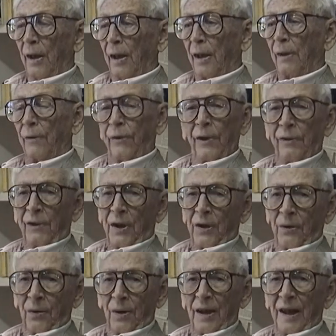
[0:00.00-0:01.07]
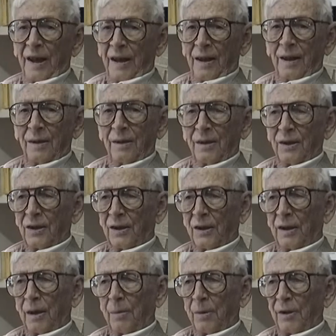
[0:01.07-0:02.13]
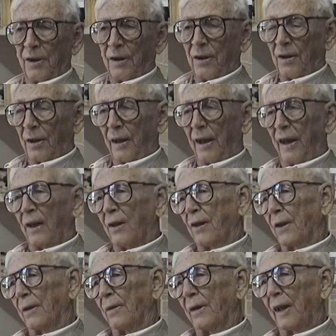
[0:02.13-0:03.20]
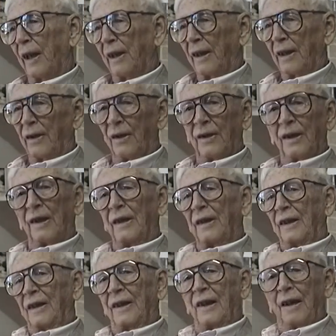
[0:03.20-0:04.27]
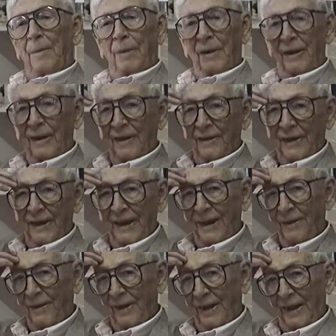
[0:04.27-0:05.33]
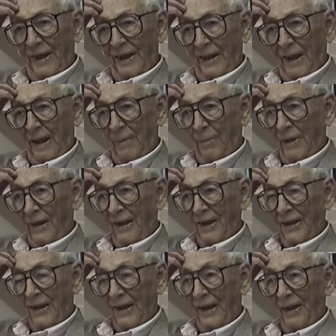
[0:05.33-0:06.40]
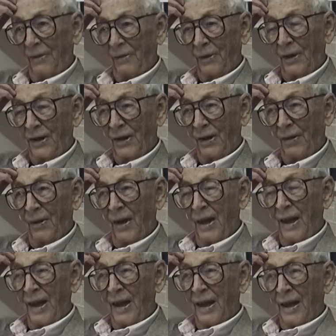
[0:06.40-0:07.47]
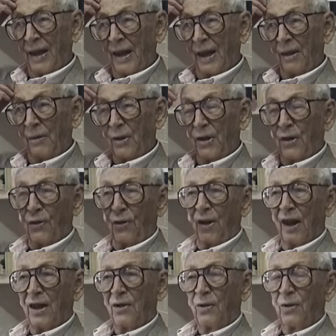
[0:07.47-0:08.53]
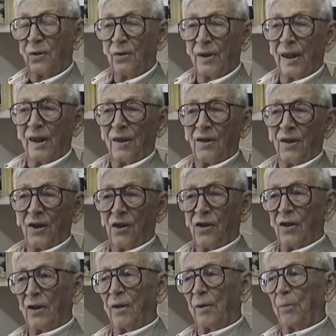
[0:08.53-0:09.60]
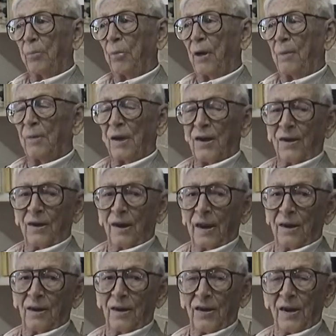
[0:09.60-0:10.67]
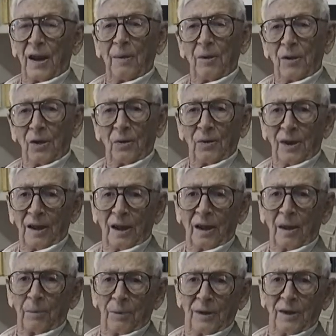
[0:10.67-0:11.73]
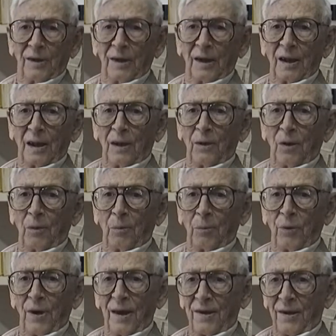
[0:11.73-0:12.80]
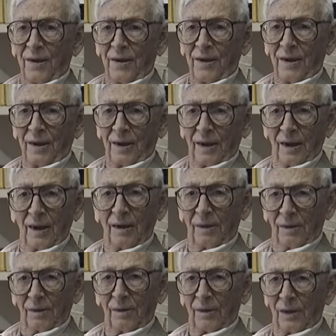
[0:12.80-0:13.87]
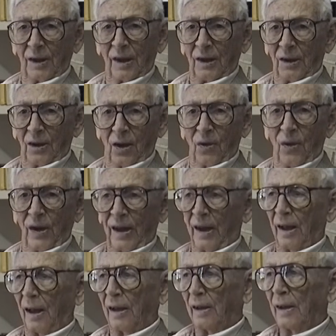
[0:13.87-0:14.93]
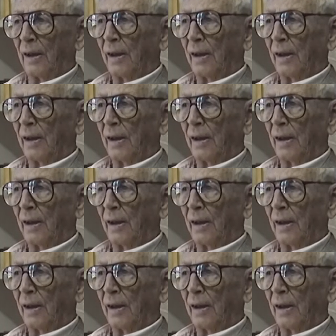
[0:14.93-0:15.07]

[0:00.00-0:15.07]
in 53, which is a couple of years later. So we had to go down to Yarmouth every day with a coffee and stuff. And so it was a gradual transition. It pretty much stayed the same until we got up here and got our own presses and got, got going on it